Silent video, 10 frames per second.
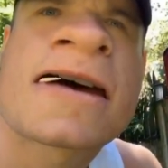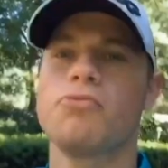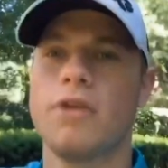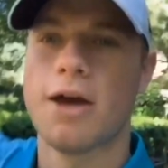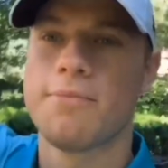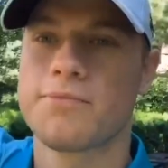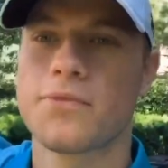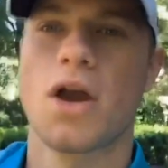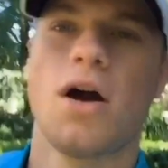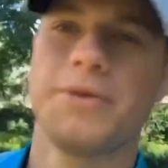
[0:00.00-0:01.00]
Yep,
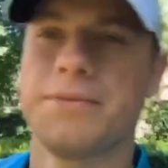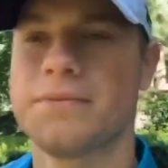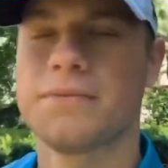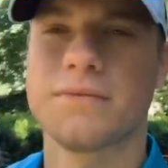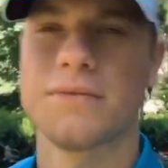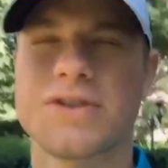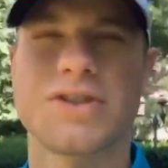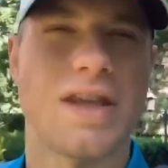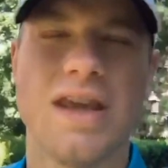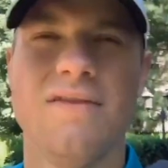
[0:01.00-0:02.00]
coming.
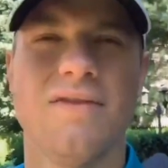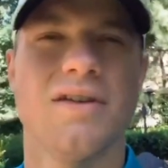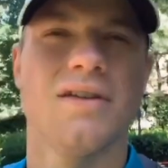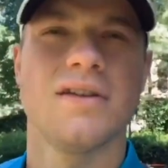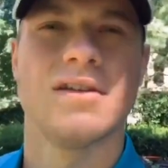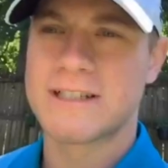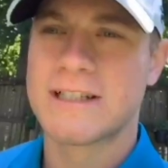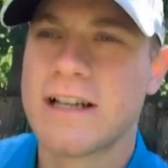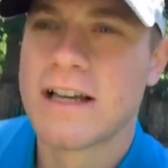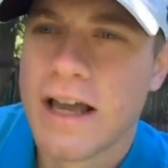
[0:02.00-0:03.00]
Steve?
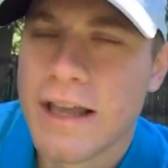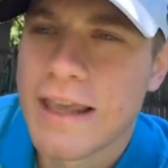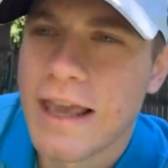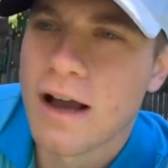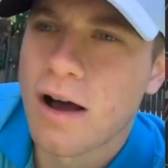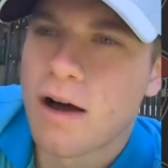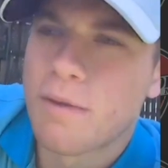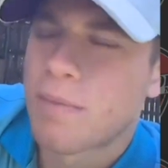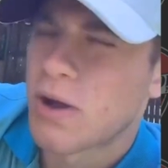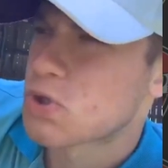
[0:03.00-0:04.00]
Yeah, uh,
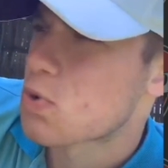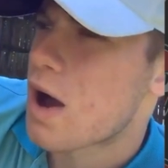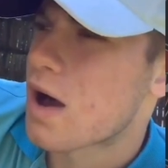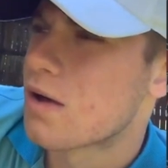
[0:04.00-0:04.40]
Pasquale.